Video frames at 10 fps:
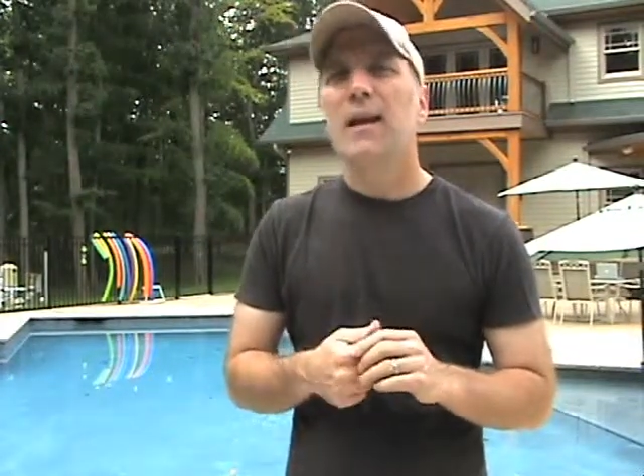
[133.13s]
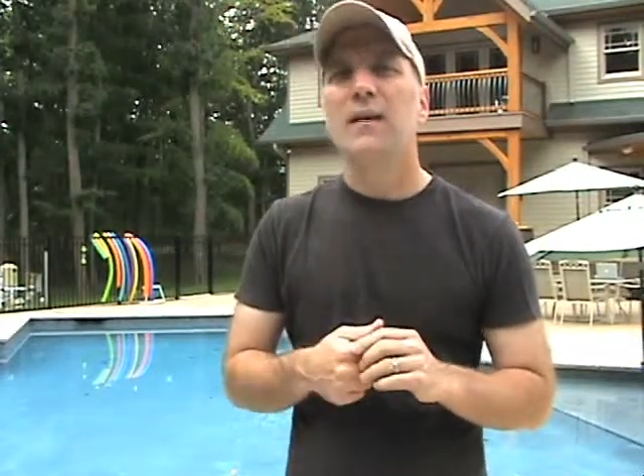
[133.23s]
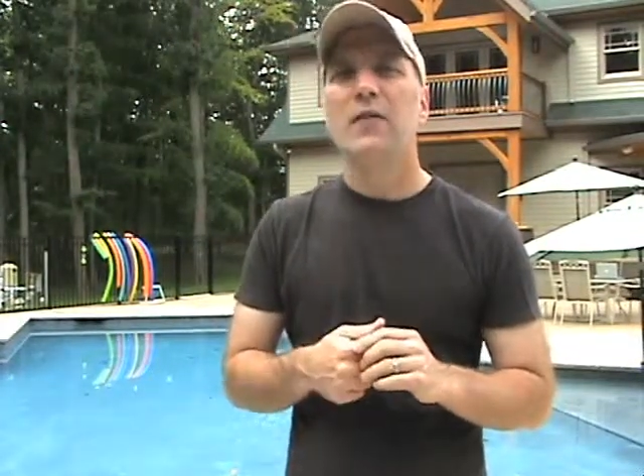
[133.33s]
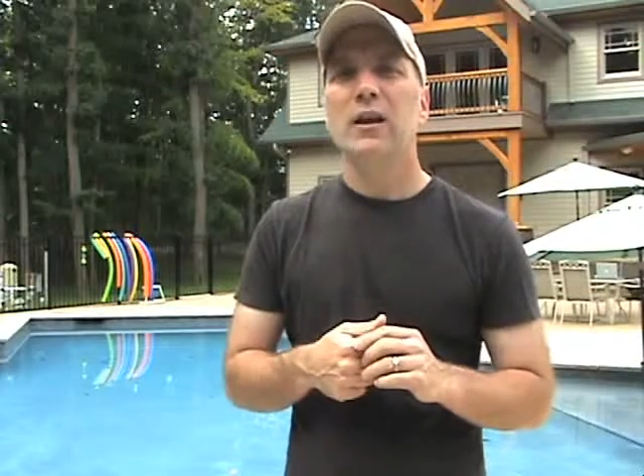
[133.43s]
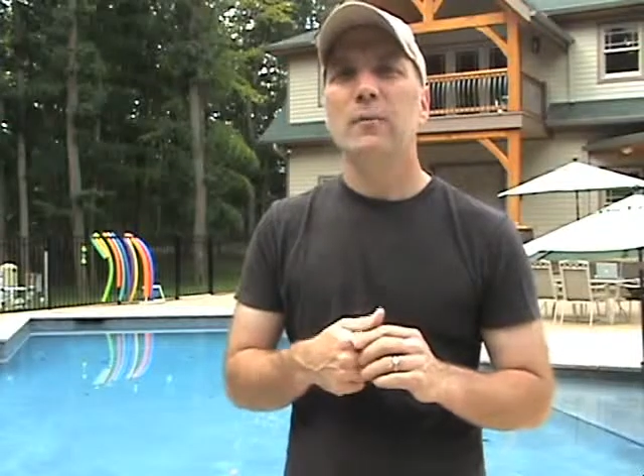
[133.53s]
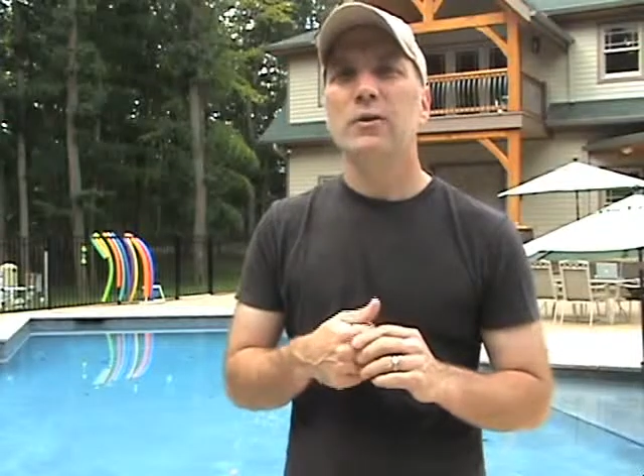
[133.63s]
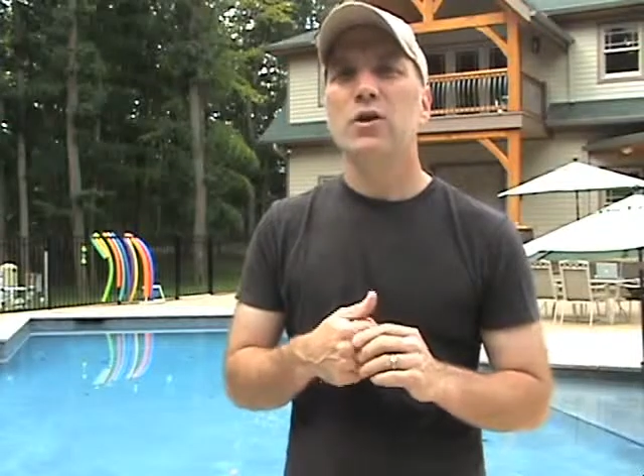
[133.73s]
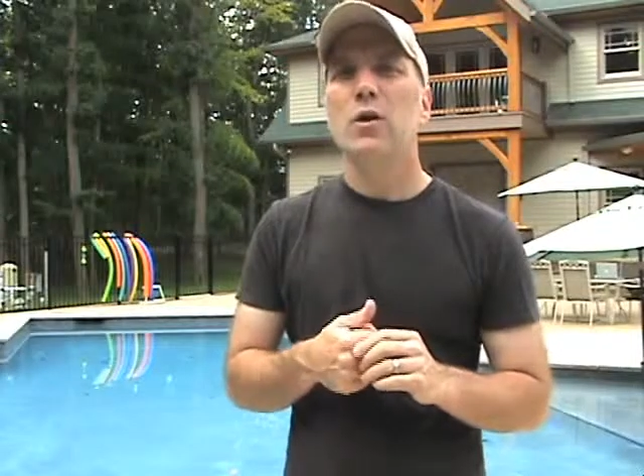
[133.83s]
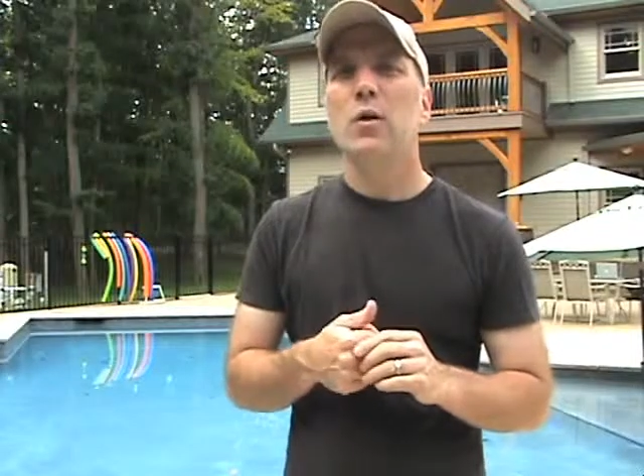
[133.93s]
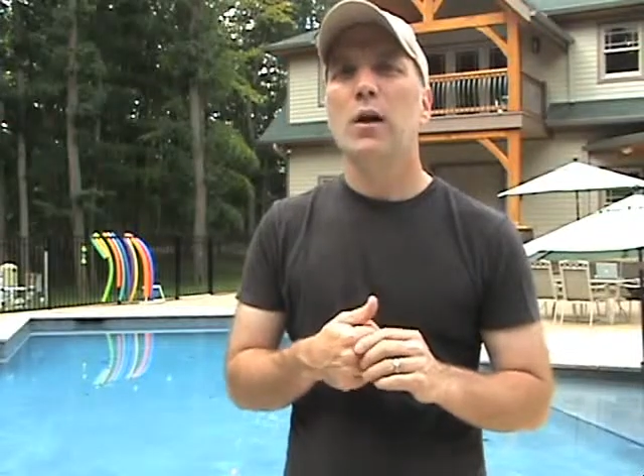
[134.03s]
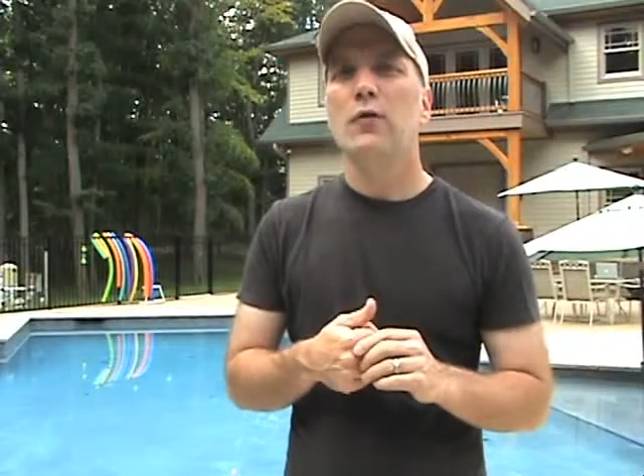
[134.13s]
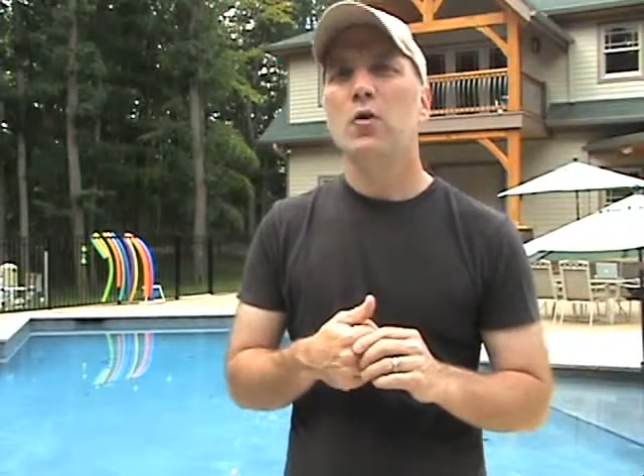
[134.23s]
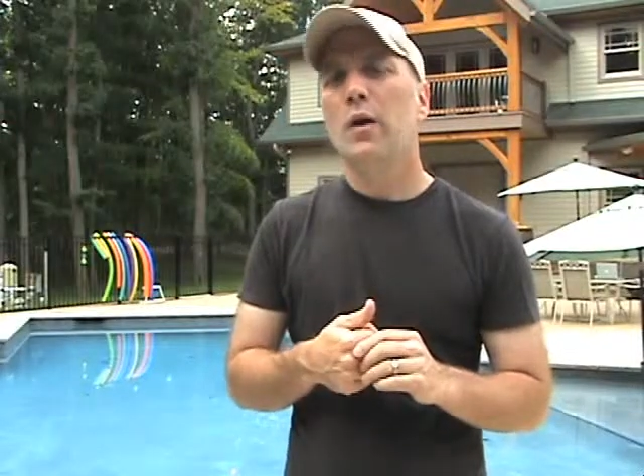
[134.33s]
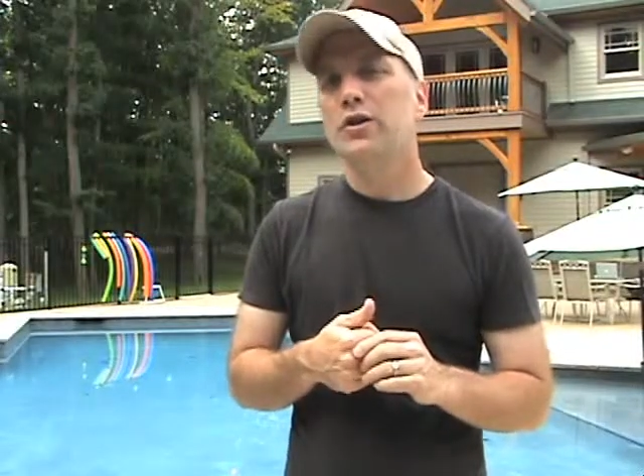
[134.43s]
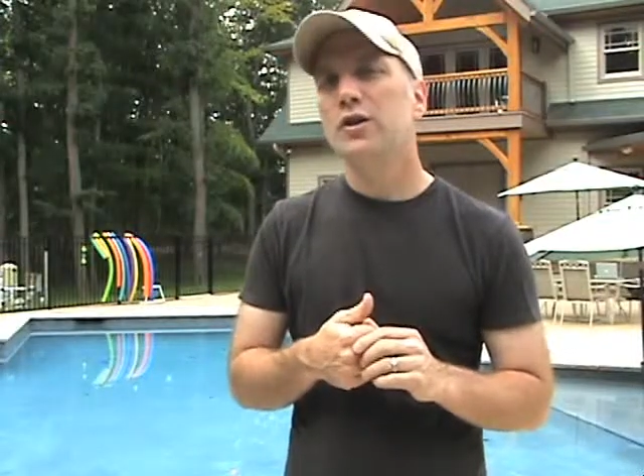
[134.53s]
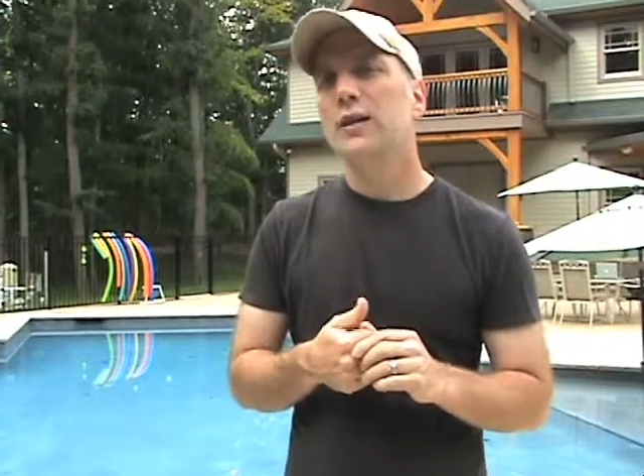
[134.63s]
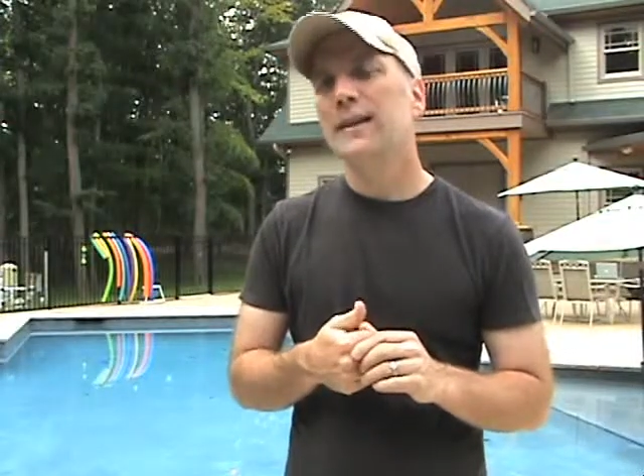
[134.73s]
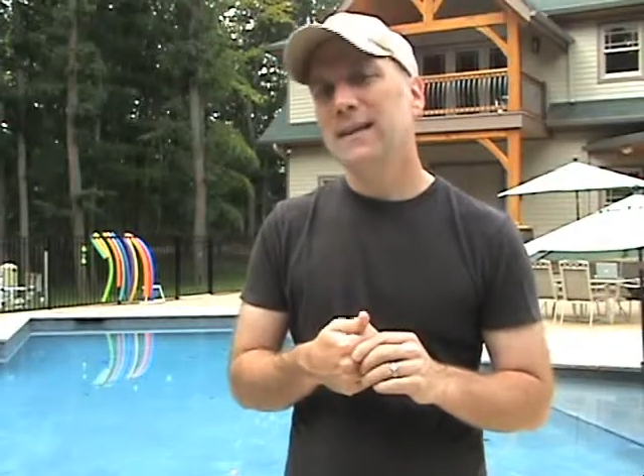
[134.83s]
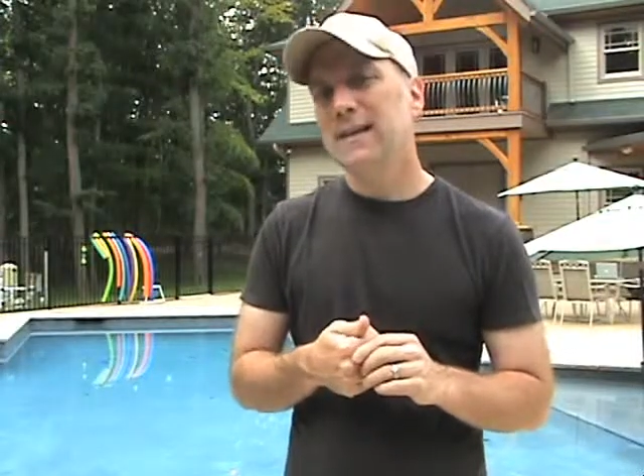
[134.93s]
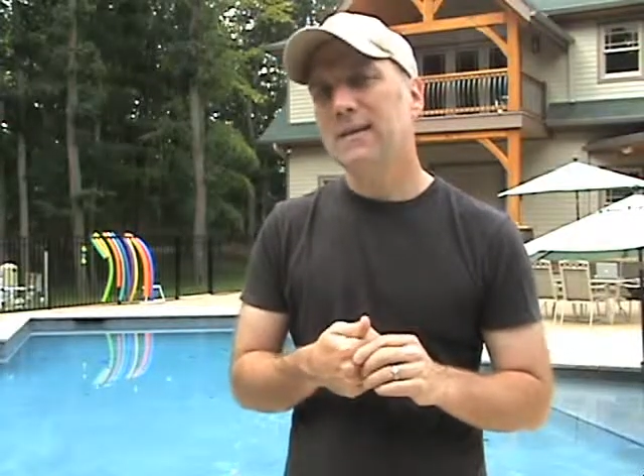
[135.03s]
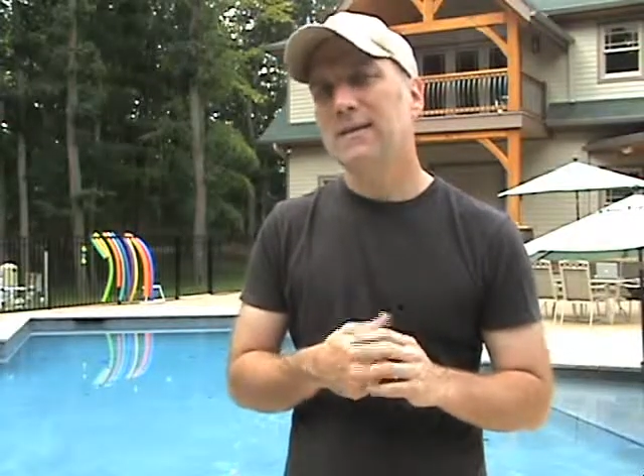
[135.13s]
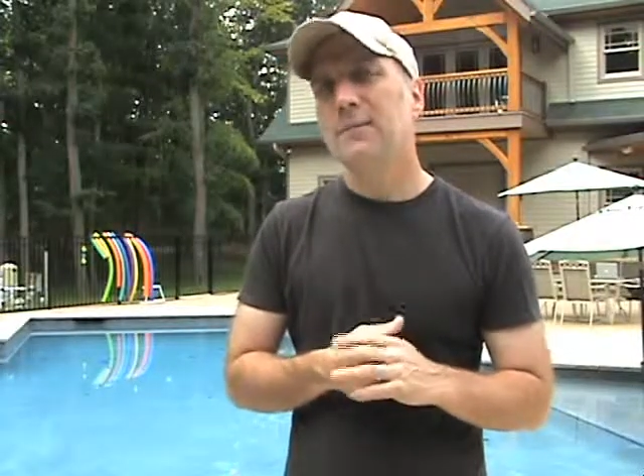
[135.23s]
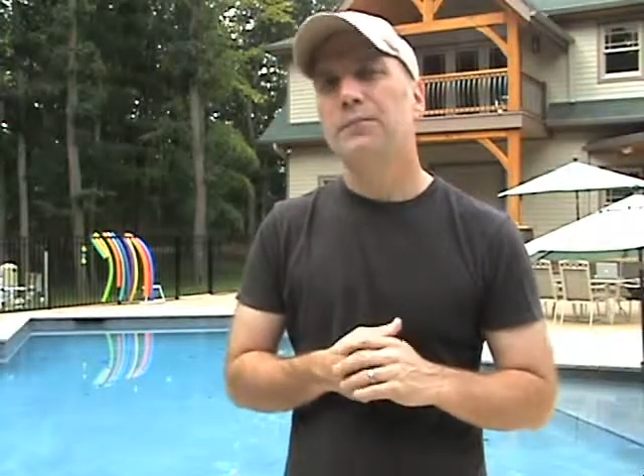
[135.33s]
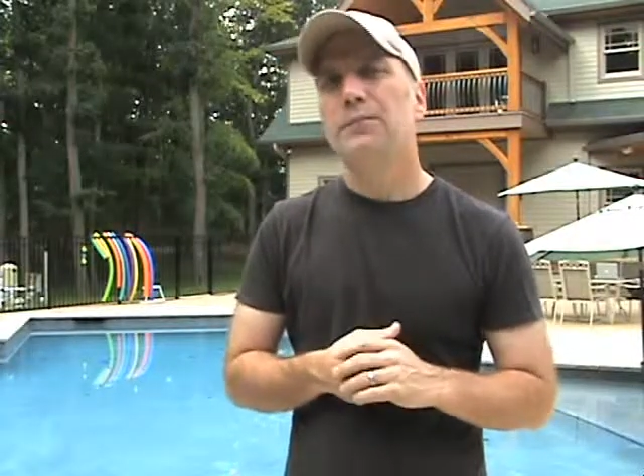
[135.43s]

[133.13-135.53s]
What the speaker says: available to you on other questions like these.